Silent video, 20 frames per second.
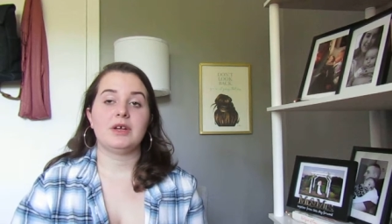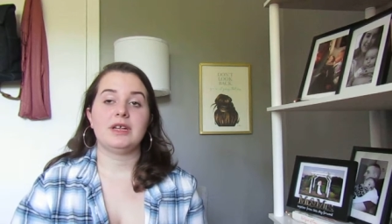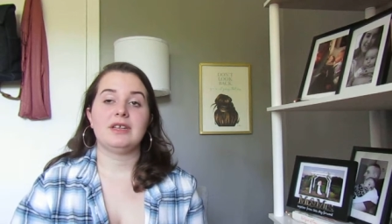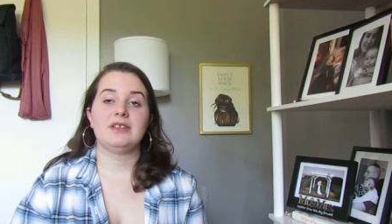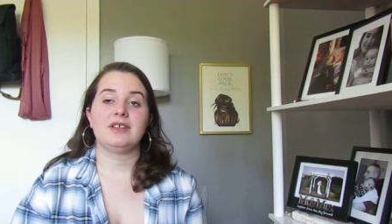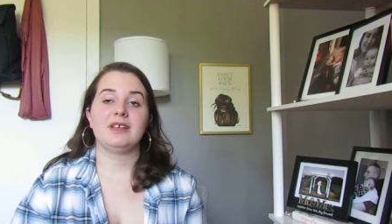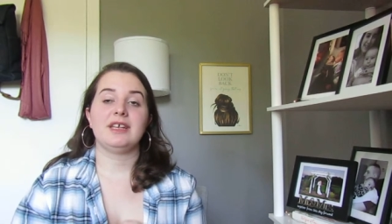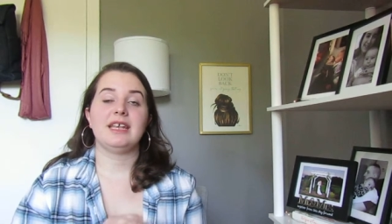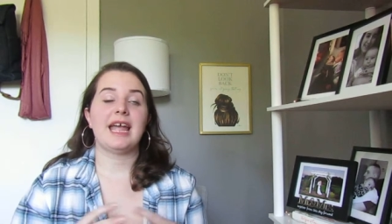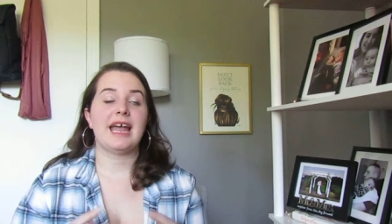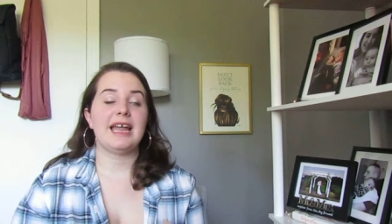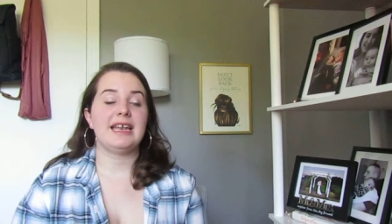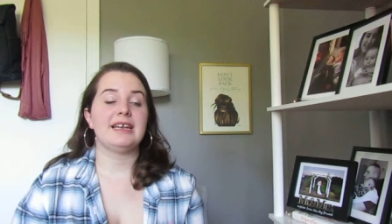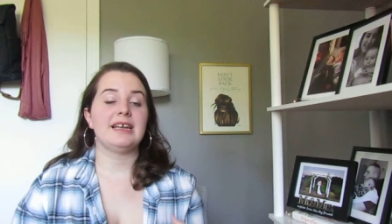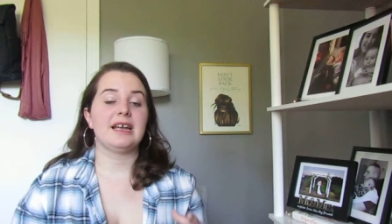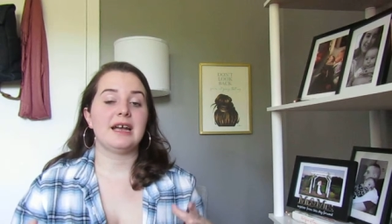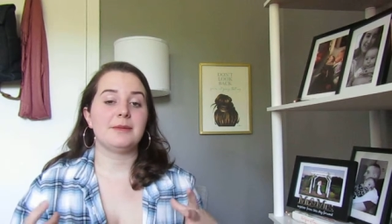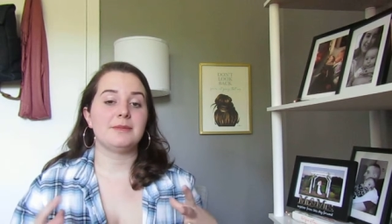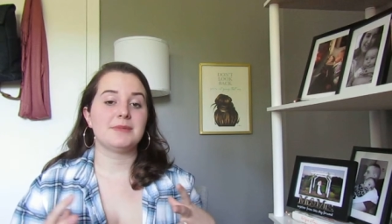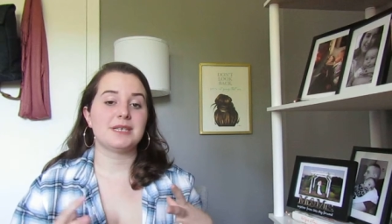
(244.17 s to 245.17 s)
It's again,
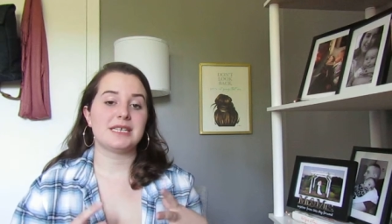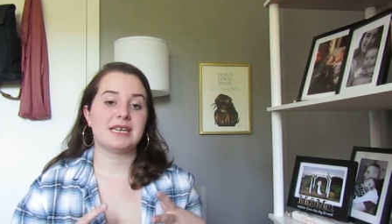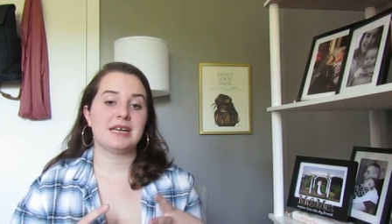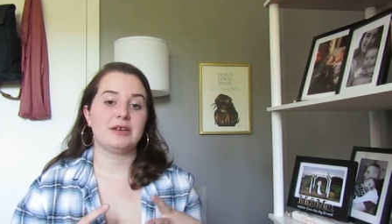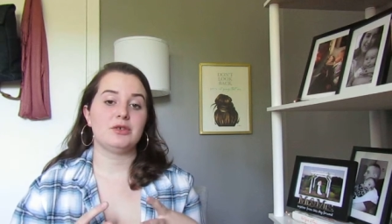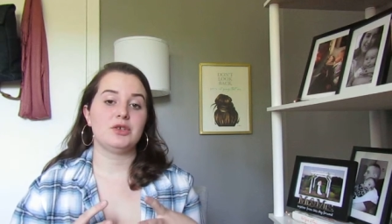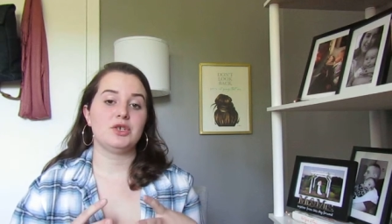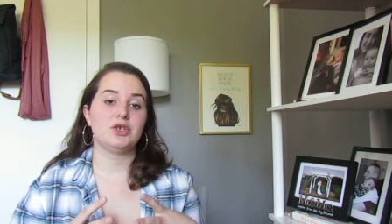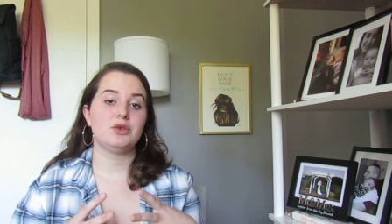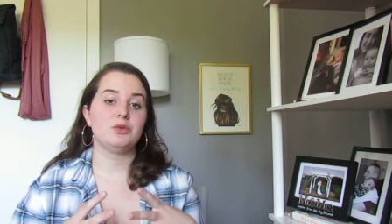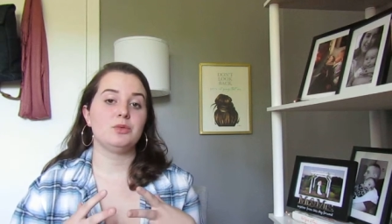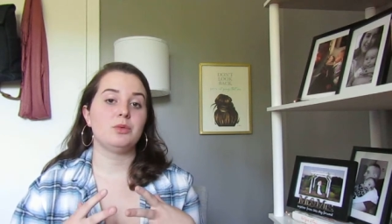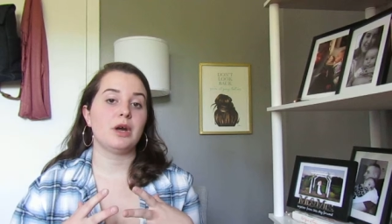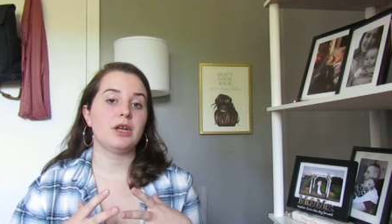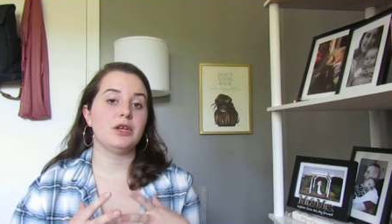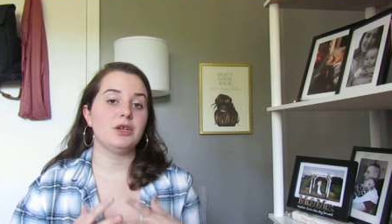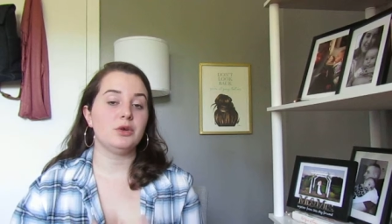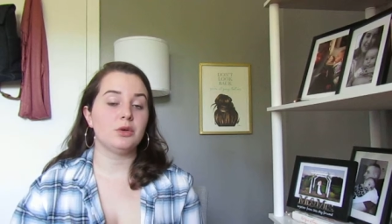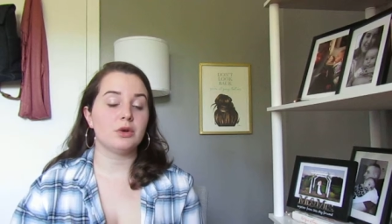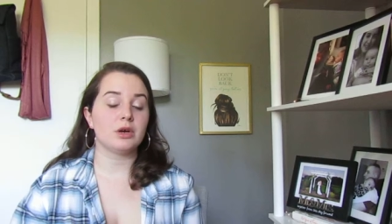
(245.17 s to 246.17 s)
it comes down to
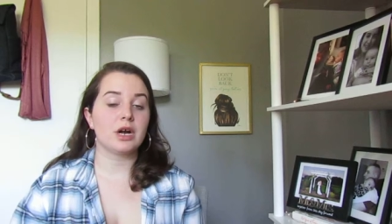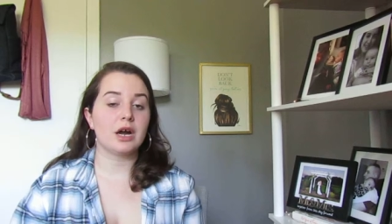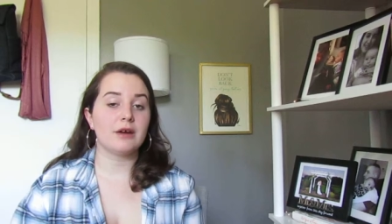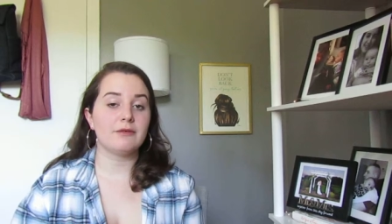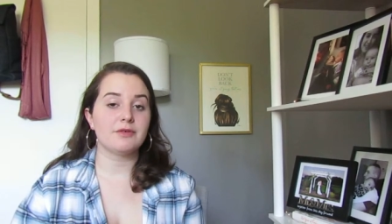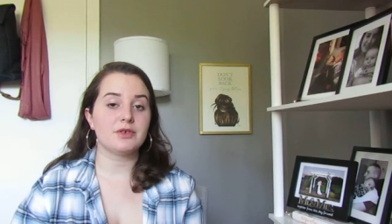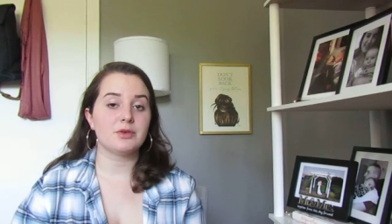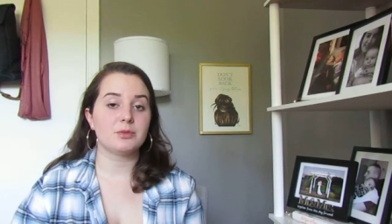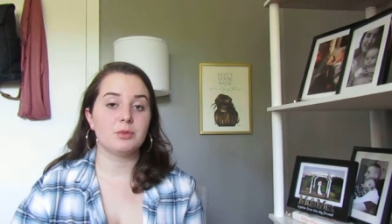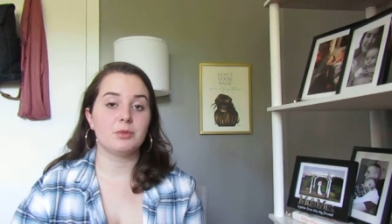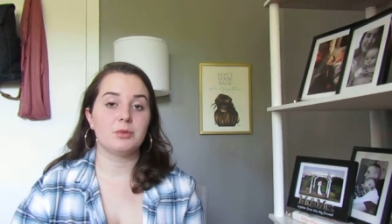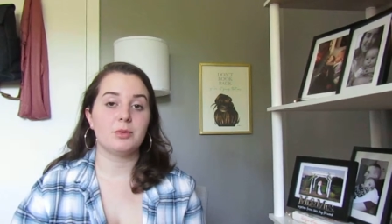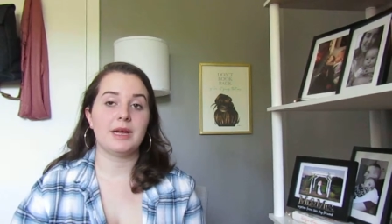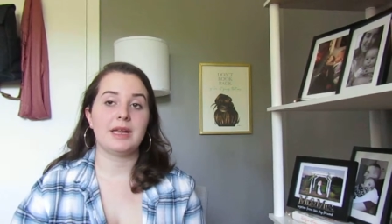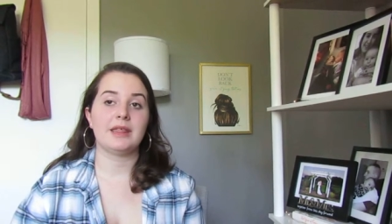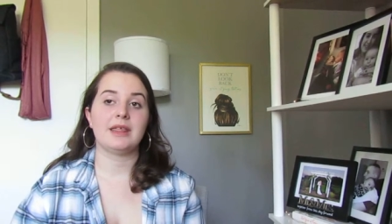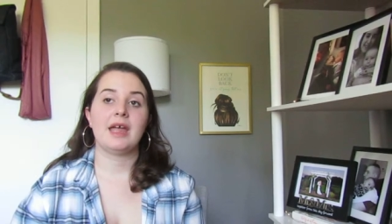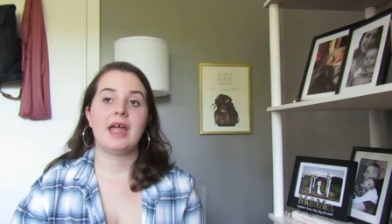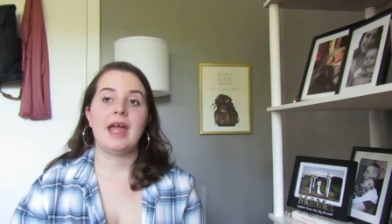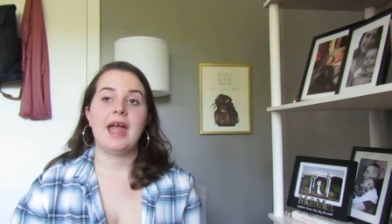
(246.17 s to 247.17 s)
what you're comfortable
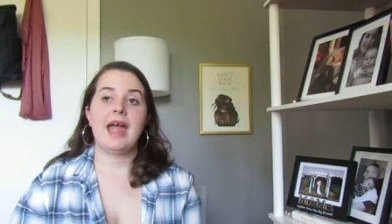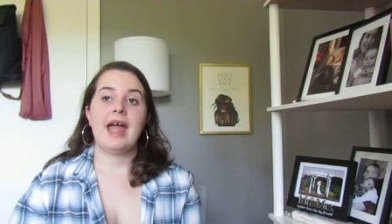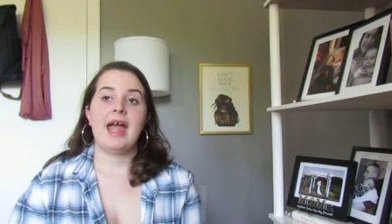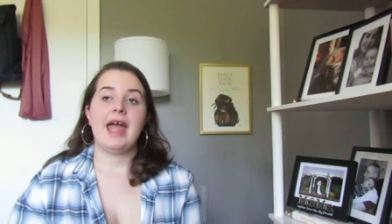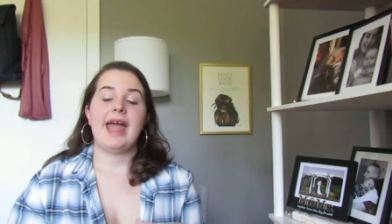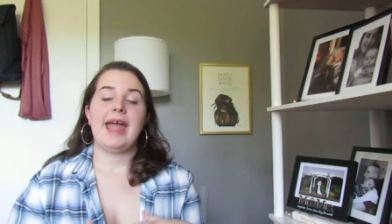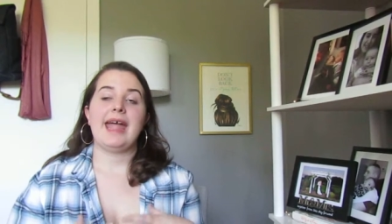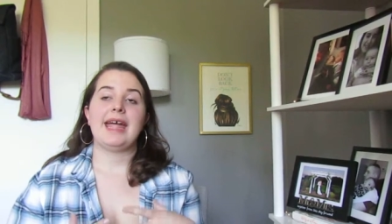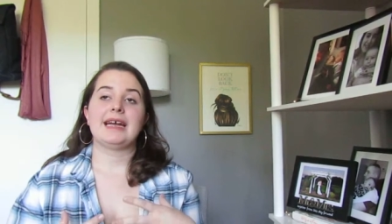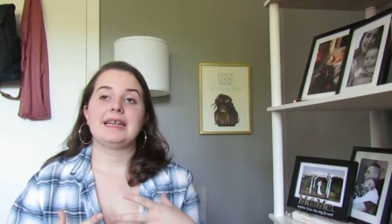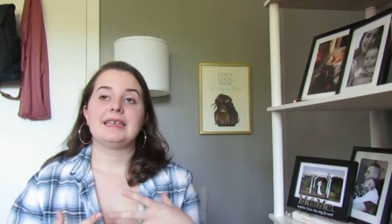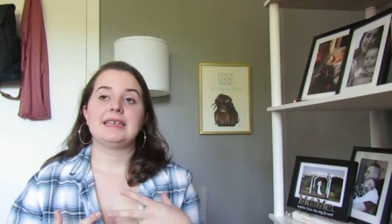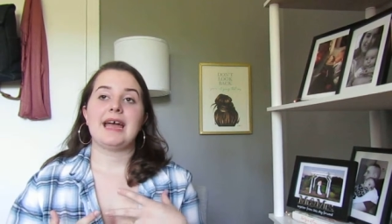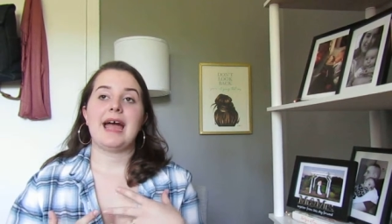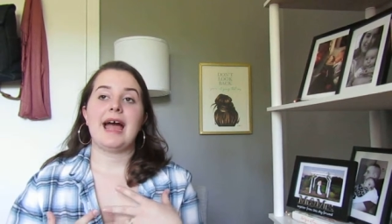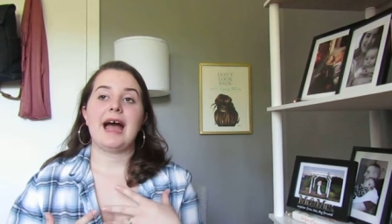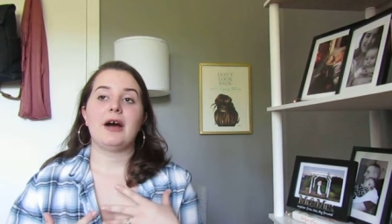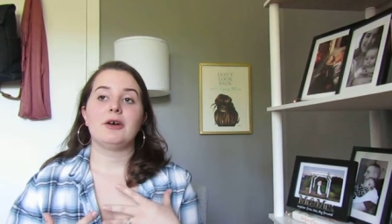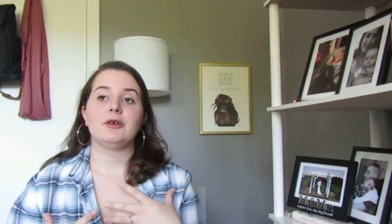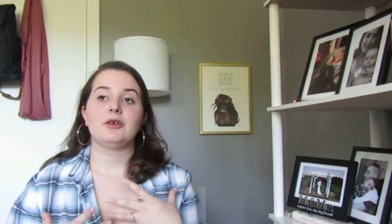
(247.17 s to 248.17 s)
with and
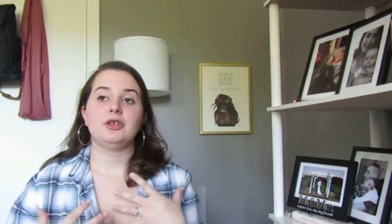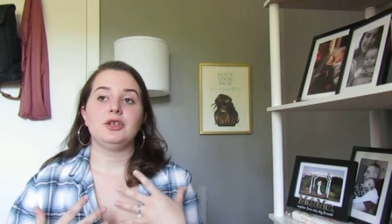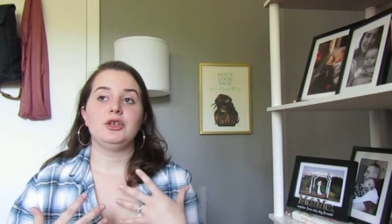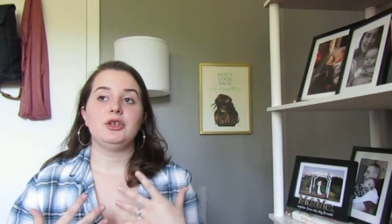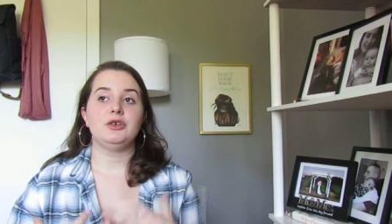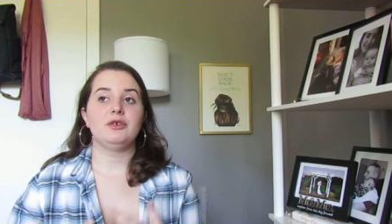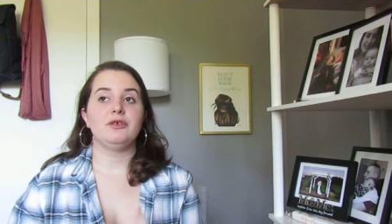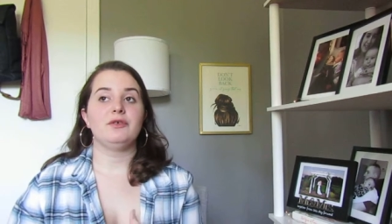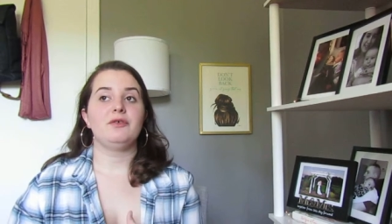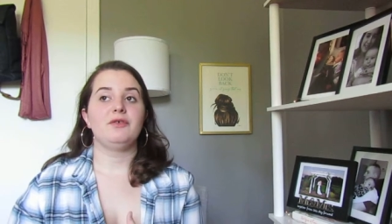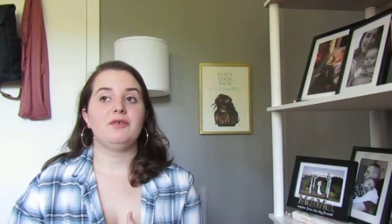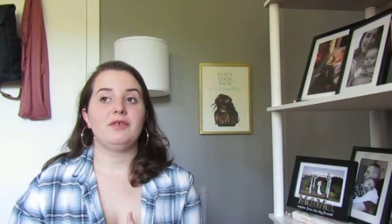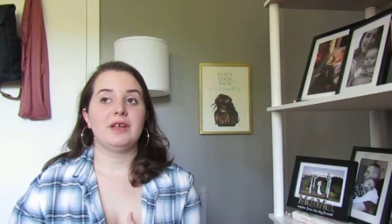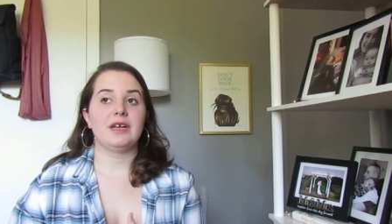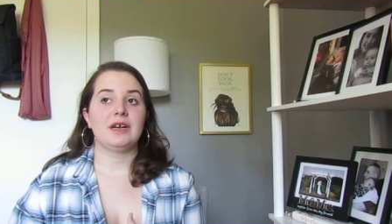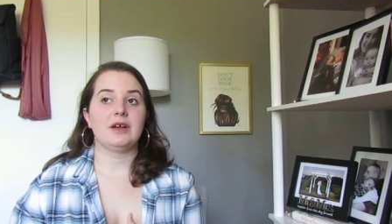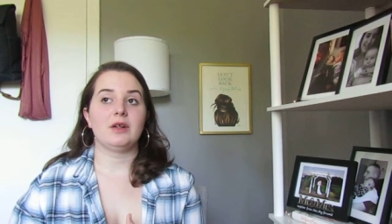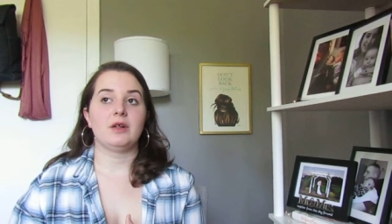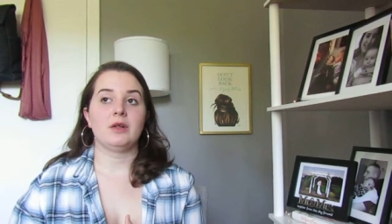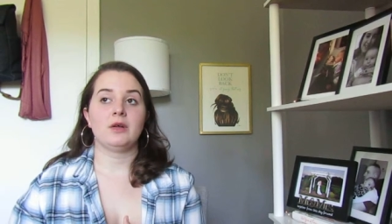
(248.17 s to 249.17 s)
how you
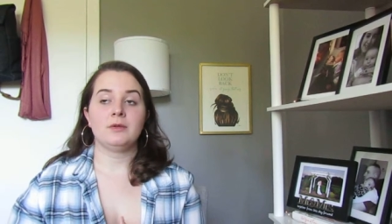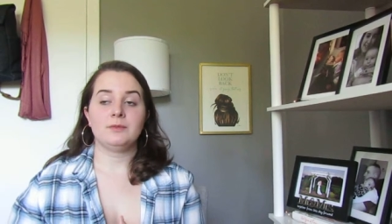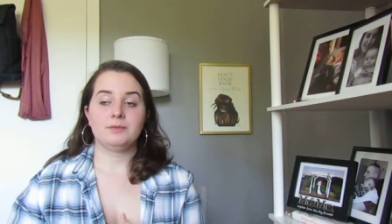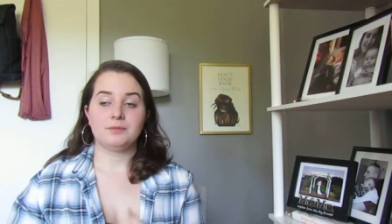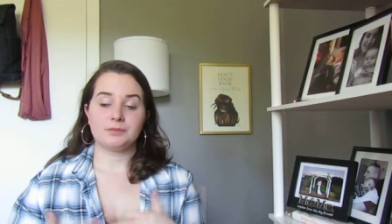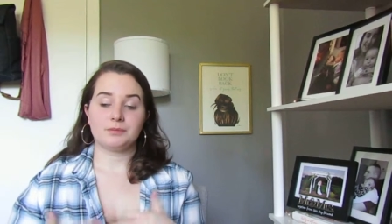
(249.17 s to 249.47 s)
feel